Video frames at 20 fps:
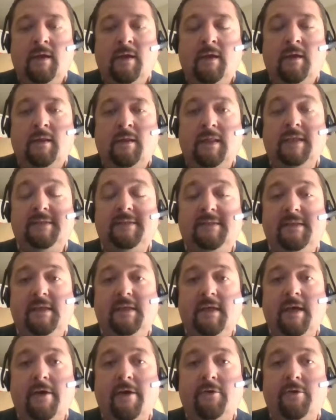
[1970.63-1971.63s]
Let's see
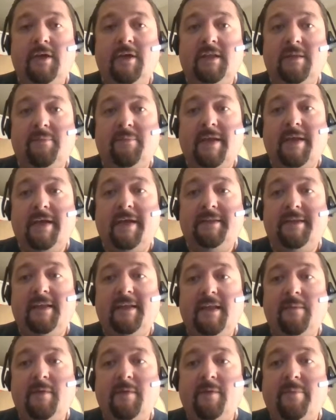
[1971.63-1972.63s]
how you can apply
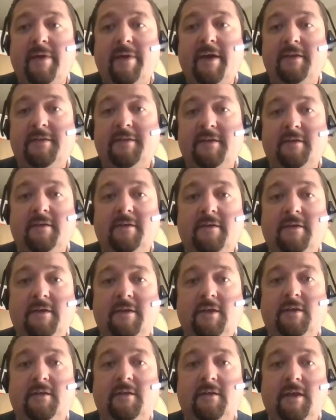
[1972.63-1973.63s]
dynamic binding
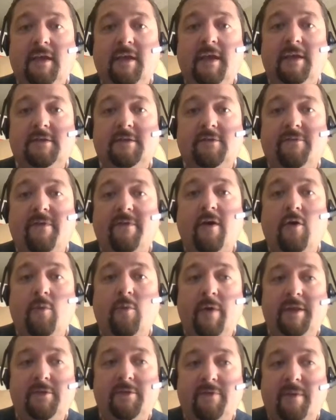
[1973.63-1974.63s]
in the case of our
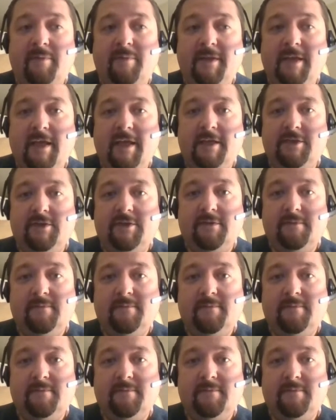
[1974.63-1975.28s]
weather application.